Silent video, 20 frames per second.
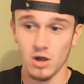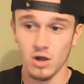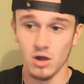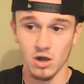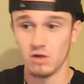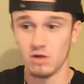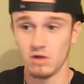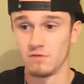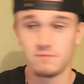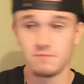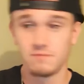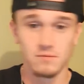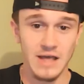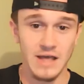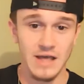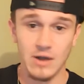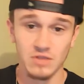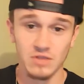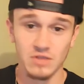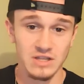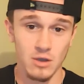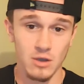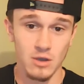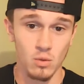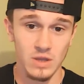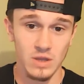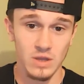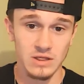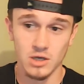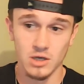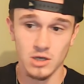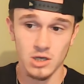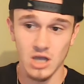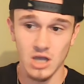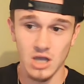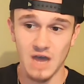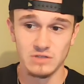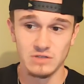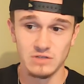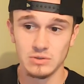of I don't think they will win the
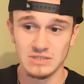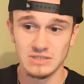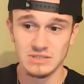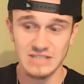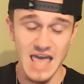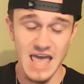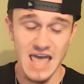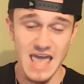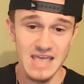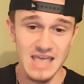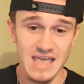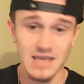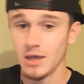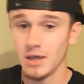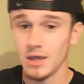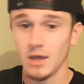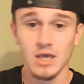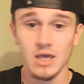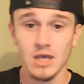Conference USA